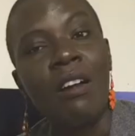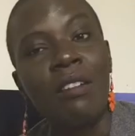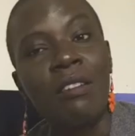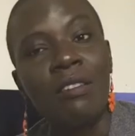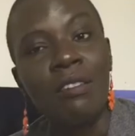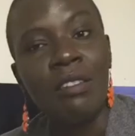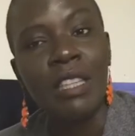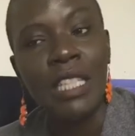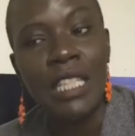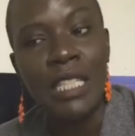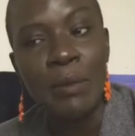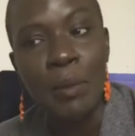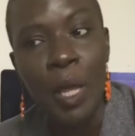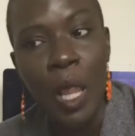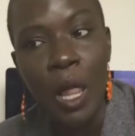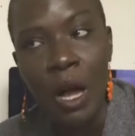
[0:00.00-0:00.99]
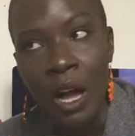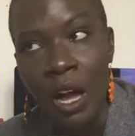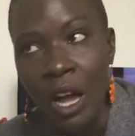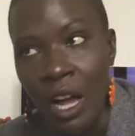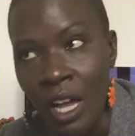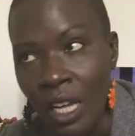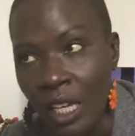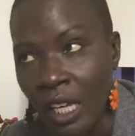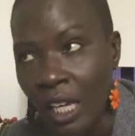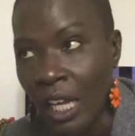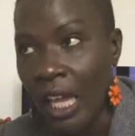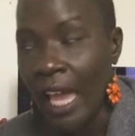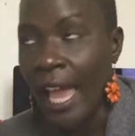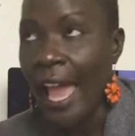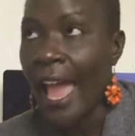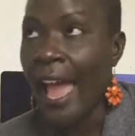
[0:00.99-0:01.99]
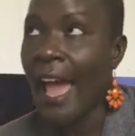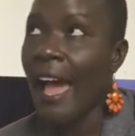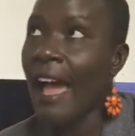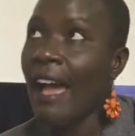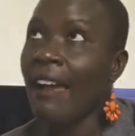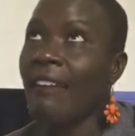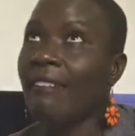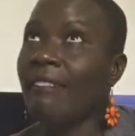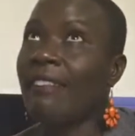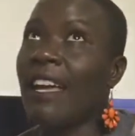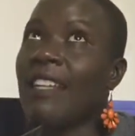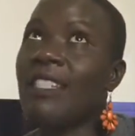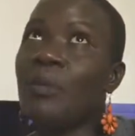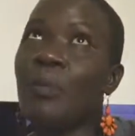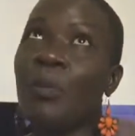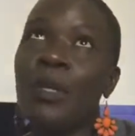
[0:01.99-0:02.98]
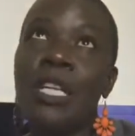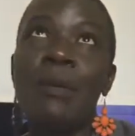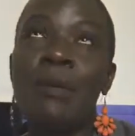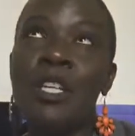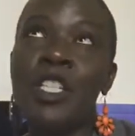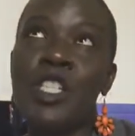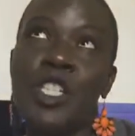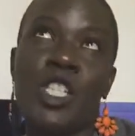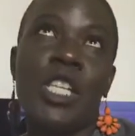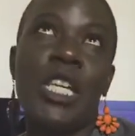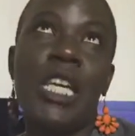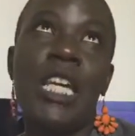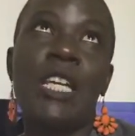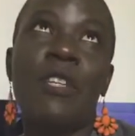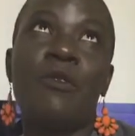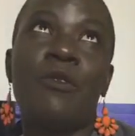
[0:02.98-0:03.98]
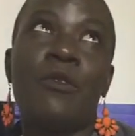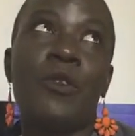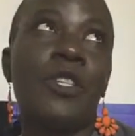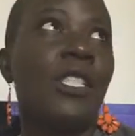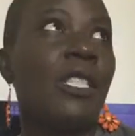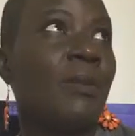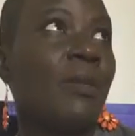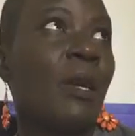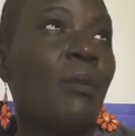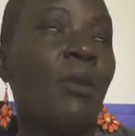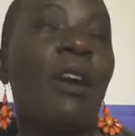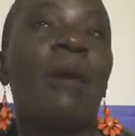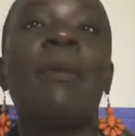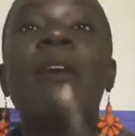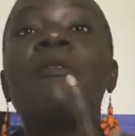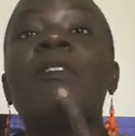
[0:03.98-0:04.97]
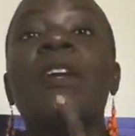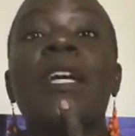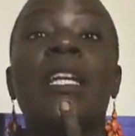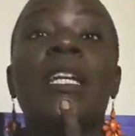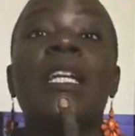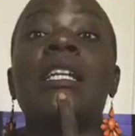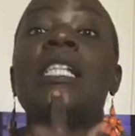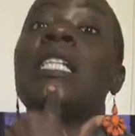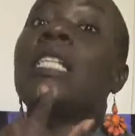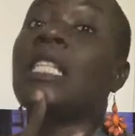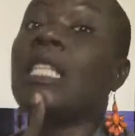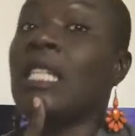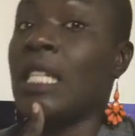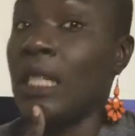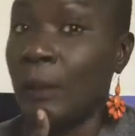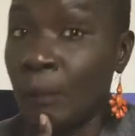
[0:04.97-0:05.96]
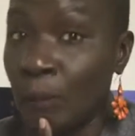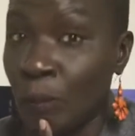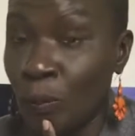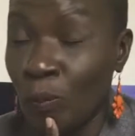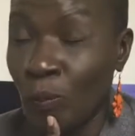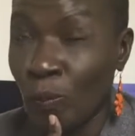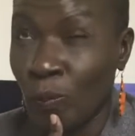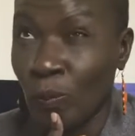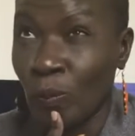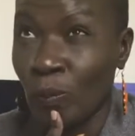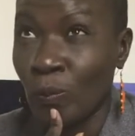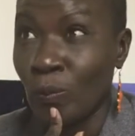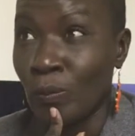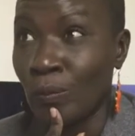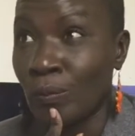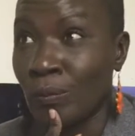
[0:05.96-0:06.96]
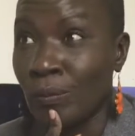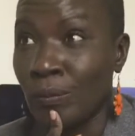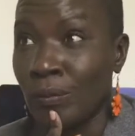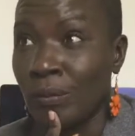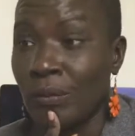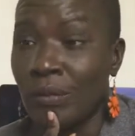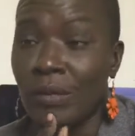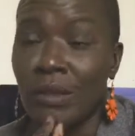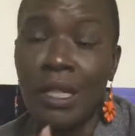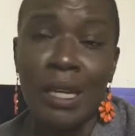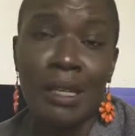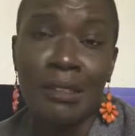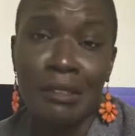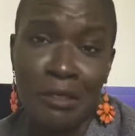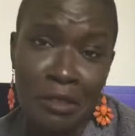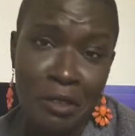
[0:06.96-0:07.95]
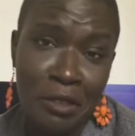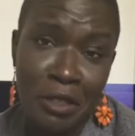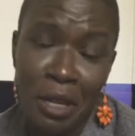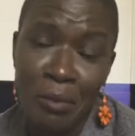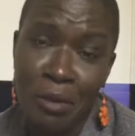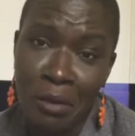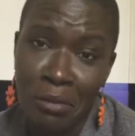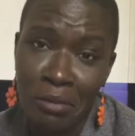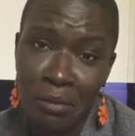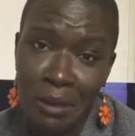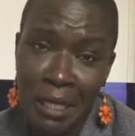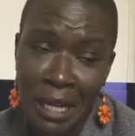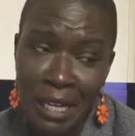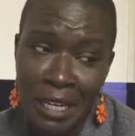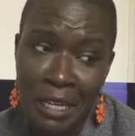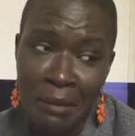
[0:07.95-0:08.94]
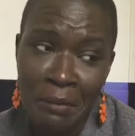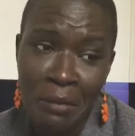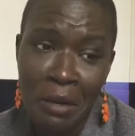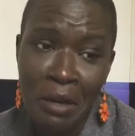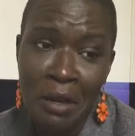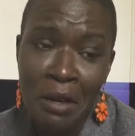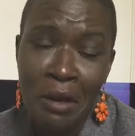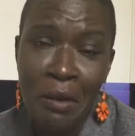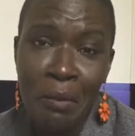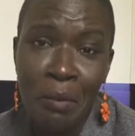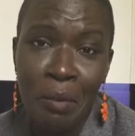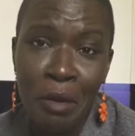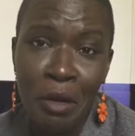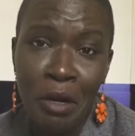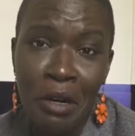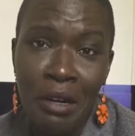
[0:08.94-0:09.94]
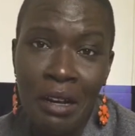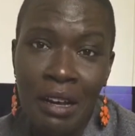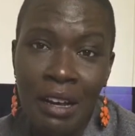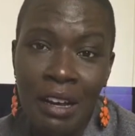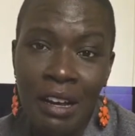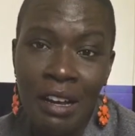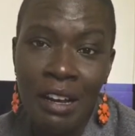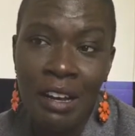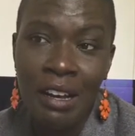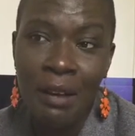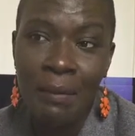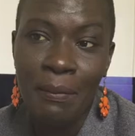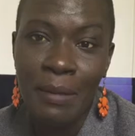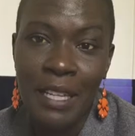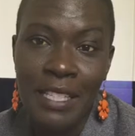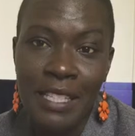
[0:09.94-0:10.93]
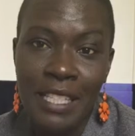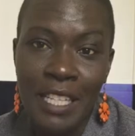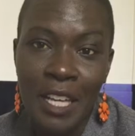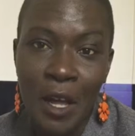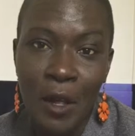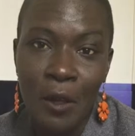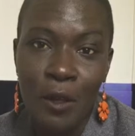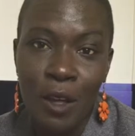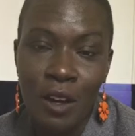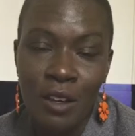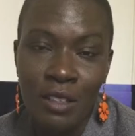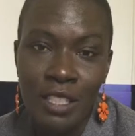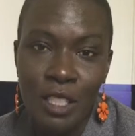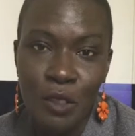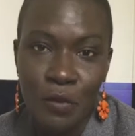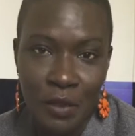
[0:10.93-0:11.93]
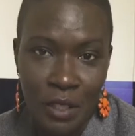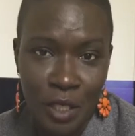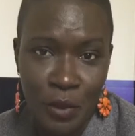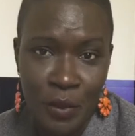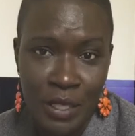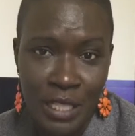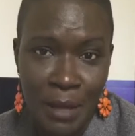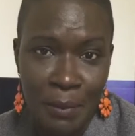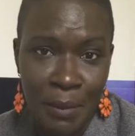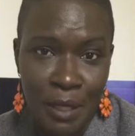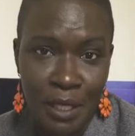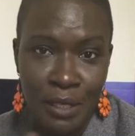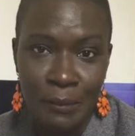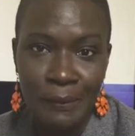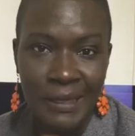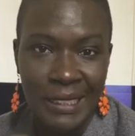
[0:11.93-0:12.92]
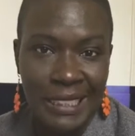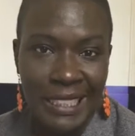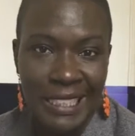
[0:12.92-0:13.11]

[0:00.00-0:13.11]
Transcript: on the blog. And that's pretty much it for September. Am I forgetting anything? I don't know. I probably am. But let's see how long this video is. I'm going to